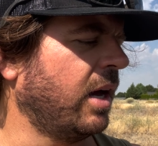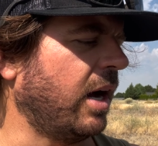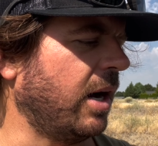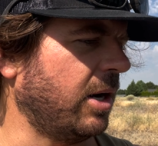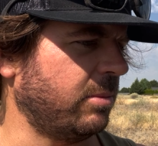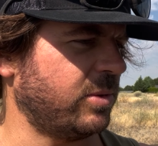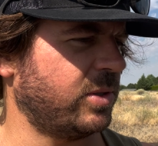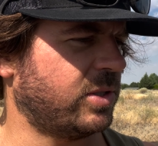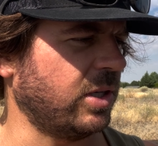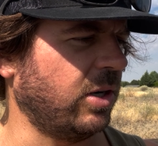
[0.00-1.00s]
Um,
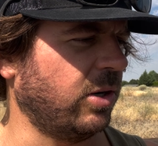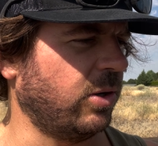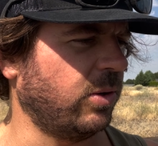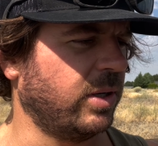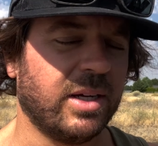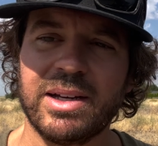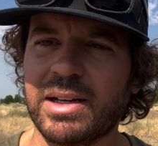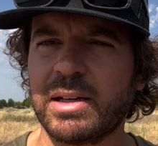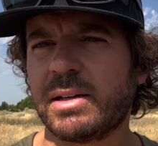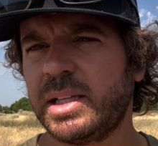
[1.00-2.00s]
so
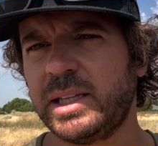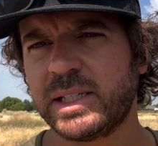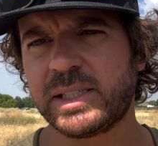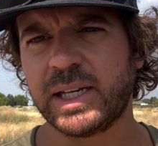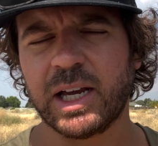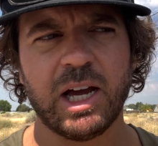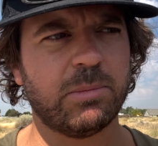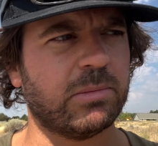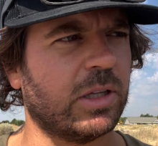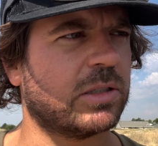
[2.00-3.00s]
clean this thing up.
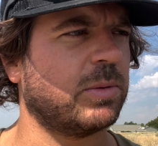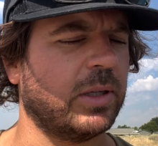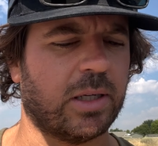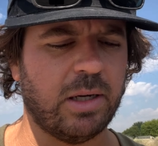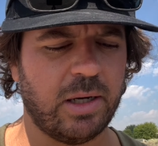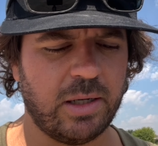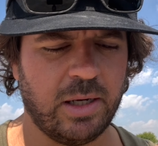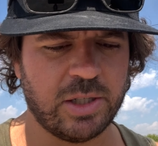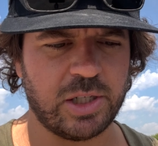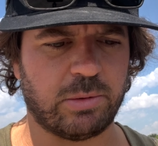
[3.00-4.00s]
Looks really good.
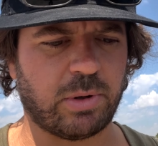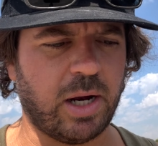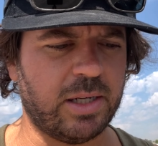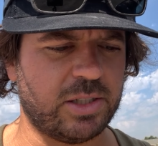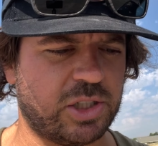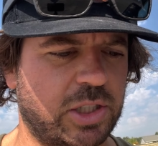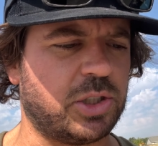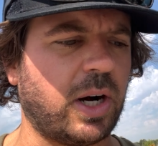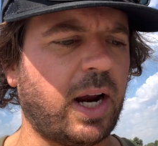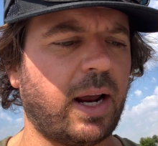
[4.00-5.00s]
She runs, she
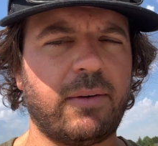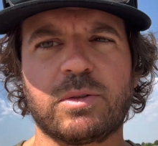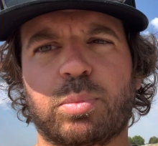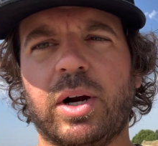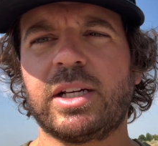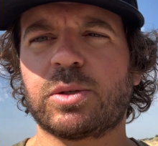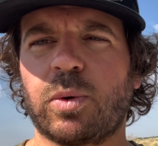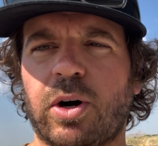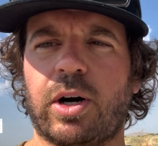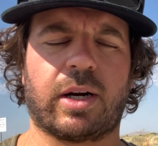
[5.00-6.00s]
drives, brakes
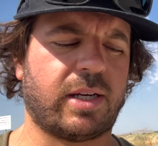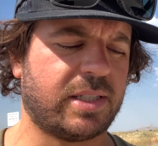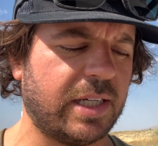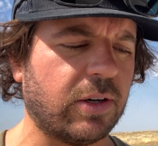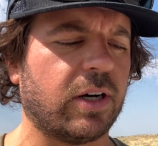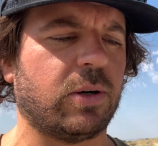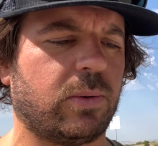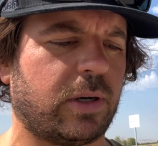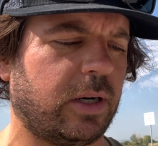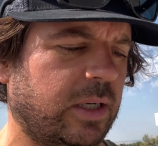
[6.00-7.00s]
work, steering
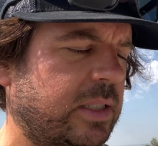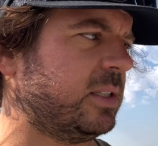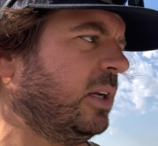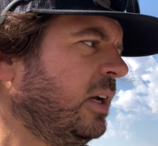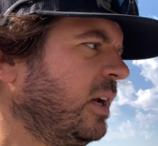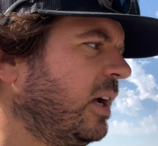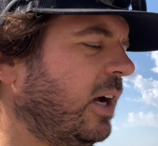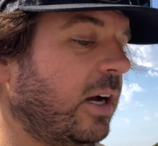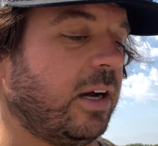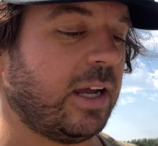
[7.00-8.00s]
works,
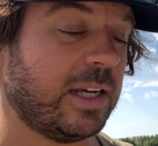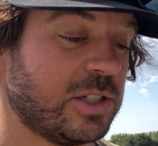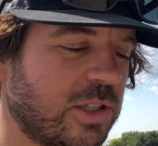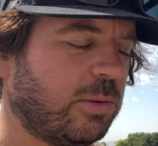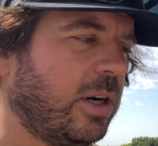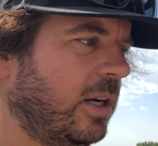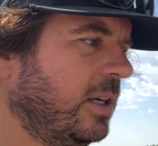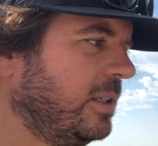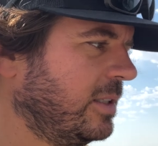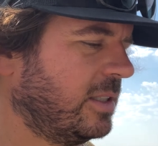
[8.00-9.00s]
uh, engine
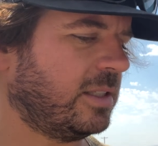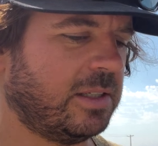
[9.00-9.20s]
runs,